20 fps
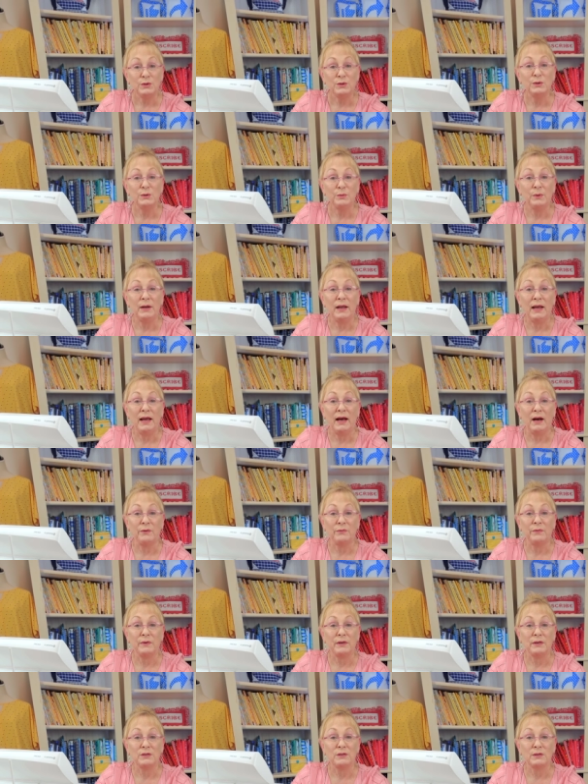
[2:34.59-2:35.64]

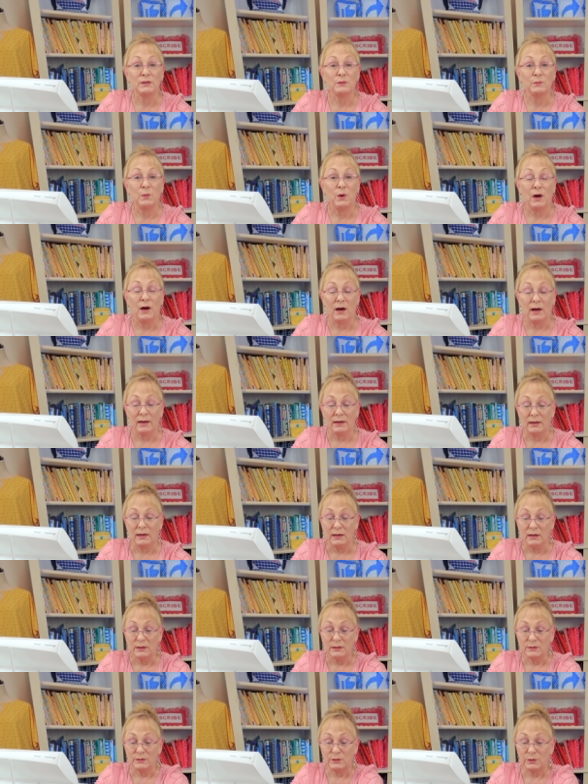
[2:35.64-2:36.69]
2.5 inches wide.
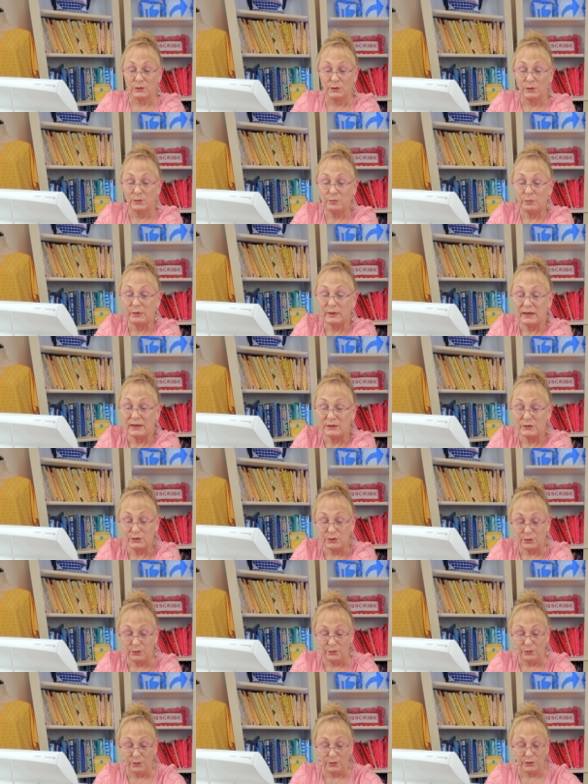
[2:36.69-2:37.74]
So you'd place
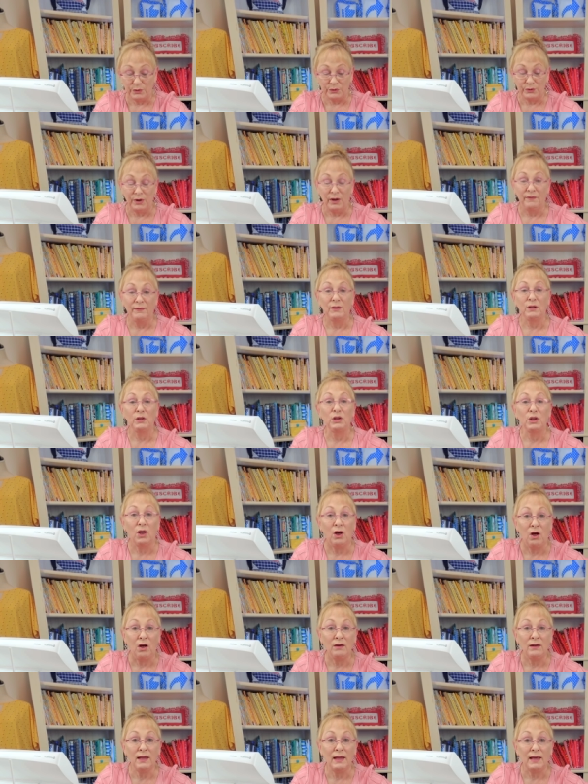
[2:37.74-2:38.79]
your ruler on the
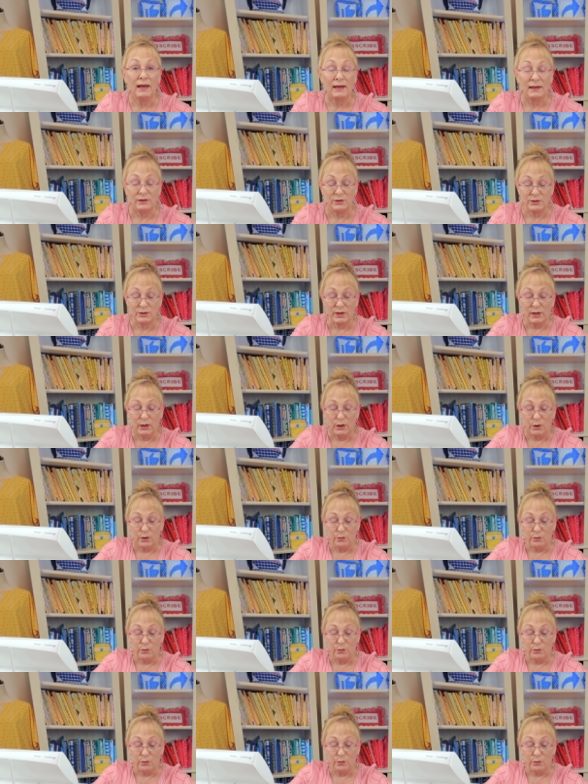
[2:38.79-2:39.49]
long edge,